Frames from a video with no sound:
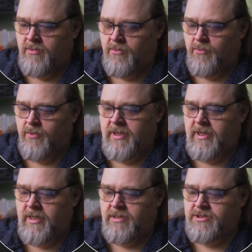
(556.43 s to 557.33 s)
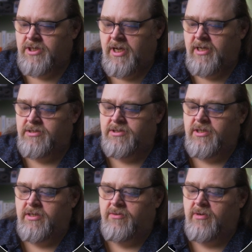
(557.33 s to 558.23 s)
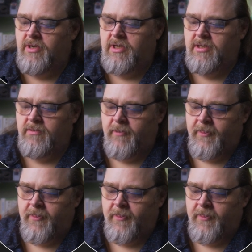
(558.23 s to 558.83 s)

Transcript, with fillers: we changed it, right?